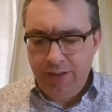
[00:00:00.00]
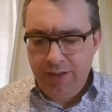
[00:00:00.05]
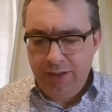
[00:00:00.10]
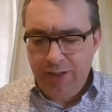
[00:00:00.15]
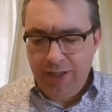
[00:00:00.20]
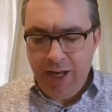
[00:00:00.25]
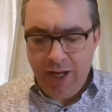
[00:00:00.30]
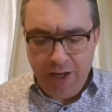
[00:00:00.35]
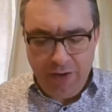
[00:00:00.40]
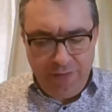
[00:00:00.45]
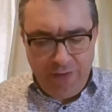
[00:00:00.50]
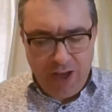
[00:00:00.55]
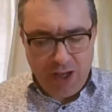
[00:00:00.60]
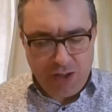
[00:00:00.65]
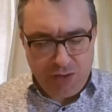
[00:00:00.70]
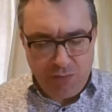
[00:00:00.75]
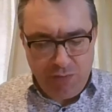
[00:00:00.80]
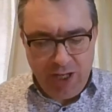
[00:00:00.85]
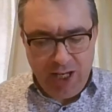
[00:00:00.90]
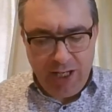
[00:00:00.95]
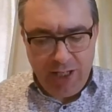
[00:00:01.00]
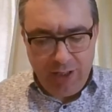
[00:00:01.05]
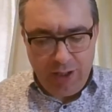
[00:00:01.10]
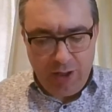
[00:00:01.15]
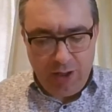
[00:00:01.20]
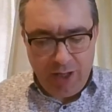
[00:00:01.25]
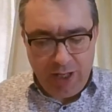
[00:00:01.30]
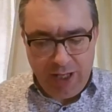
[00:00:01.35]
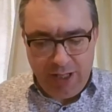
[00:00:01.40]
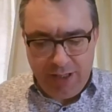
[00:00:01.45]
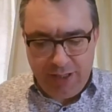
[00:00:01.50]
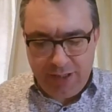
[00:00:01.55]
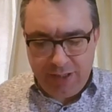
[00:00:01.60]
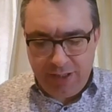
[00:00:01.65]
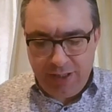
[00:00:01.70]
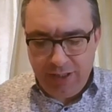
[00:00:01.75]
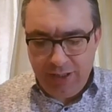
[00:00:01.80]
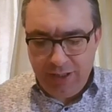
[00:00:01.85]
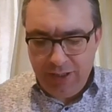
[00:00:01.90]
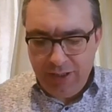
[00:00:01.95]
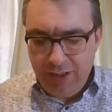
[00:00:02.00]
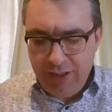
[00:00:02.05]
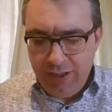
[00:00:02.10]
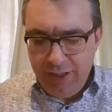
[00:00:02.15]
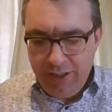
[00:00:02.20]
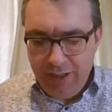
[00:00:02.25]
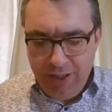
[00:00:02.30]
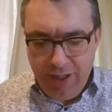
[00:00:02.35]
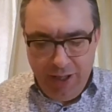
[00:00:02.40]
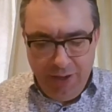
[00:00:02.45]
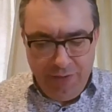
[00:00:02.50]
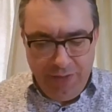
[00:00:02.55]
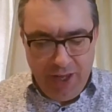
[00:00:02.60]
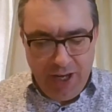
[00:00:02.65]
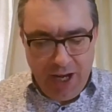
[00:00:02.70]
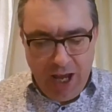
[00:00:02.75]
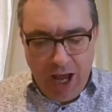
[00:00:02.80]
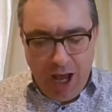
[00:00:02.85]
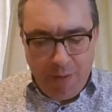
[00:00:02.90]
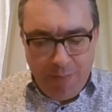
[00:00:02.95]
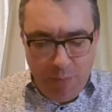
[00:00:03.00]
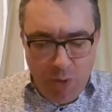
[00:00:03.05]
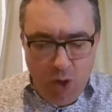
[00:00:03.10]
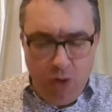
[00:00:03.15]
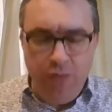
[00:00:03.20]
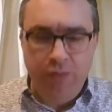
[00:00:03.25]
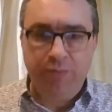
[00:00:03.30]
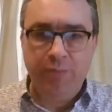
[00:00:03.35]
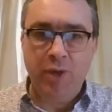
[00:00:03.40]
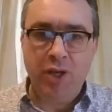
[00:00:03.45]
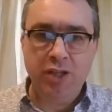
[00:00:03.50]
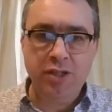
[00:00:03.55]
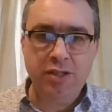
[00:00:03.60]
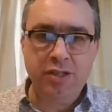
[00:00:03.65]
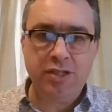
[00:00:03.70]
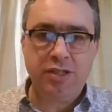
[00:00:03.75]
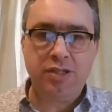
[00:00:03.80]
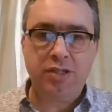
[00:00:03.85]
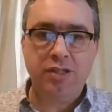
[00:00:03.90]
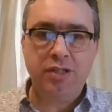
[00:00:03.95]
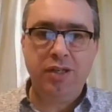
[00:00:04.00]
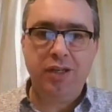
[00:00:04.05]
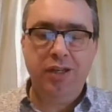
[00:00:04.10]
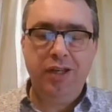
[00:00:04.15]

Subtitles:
None of us realised that our movements